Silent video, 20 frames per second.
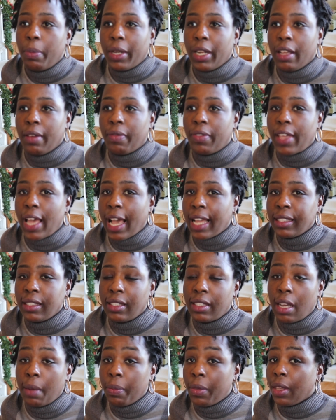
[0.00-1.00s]
But if
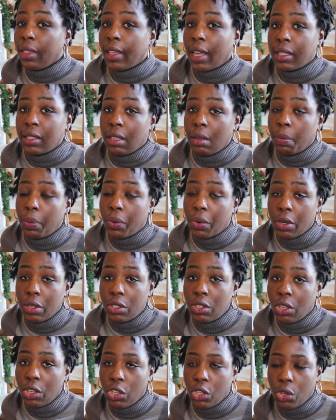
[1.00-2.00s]
that's something that's
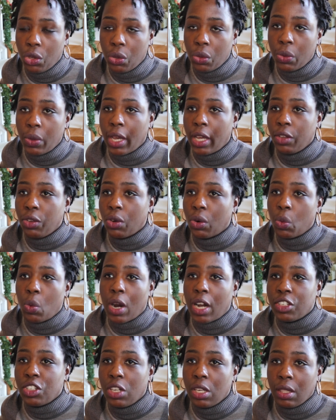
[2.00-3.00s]
important to you and you're
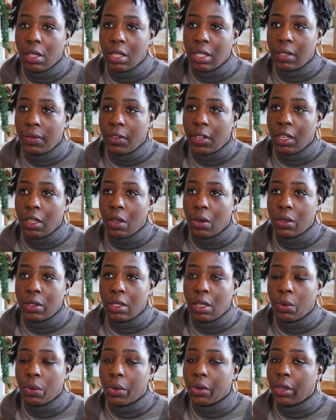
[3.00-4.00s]
watching these
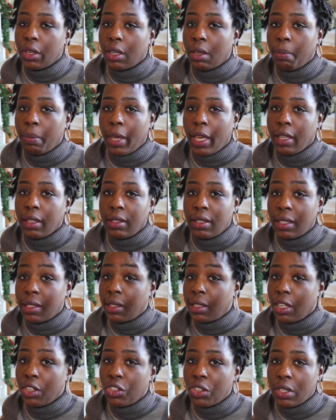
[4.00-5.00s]
videos in order to make
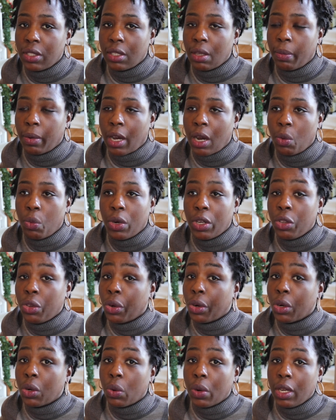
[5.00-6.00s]
decisions about what
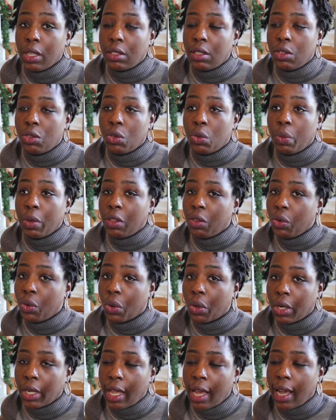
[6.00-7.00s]
you're going to do with
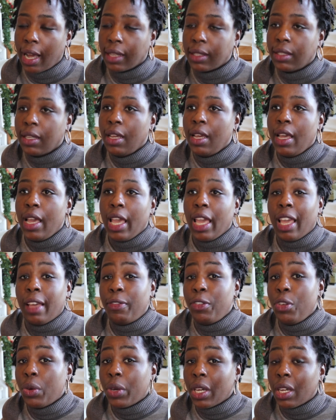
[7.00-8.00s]
your locks,
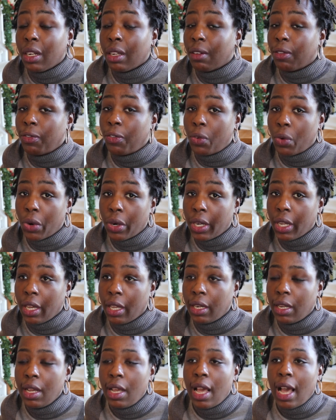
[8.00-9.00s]
if you can afford
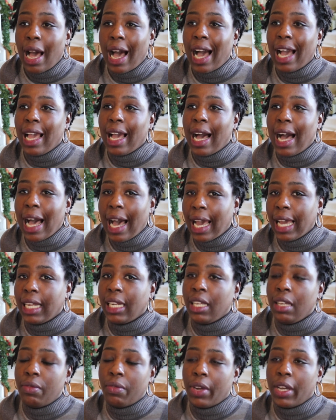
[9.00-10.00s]
it, I
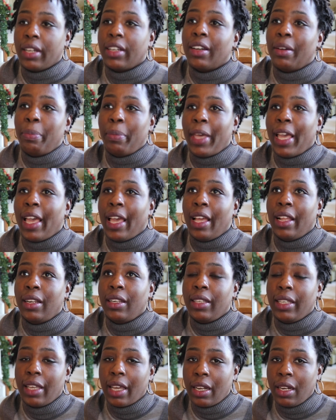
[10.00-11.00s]
highly
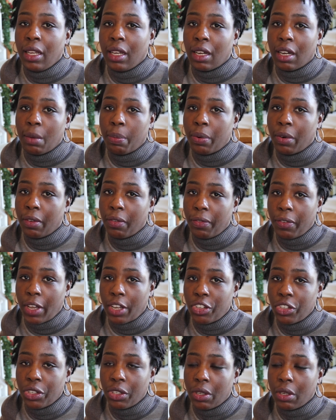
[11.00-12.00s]
recommend getting a
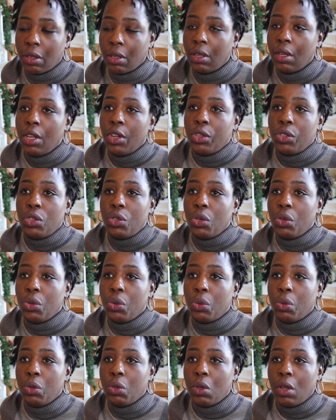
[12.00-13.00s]
professional
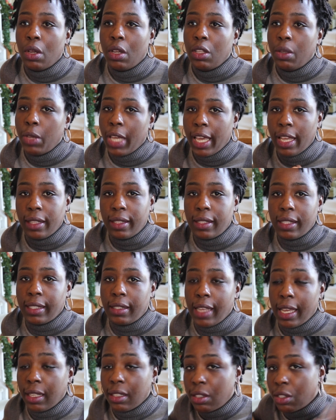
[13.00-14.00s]
to
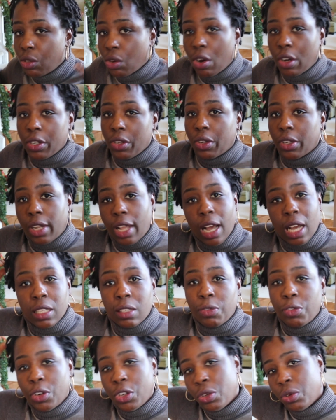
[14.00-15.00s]
install your
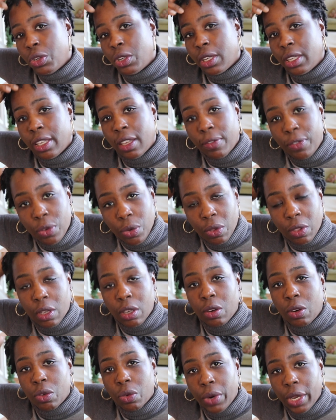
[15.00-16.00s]
locks for you, to give you
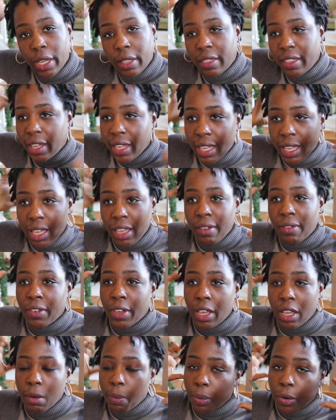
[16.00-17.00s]
the grid, the
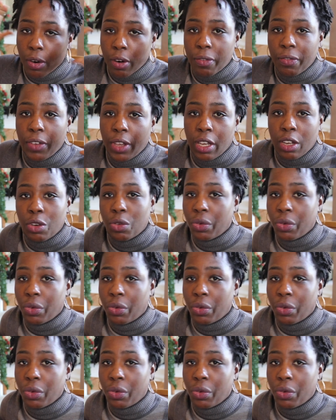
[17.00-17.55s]
even, perfect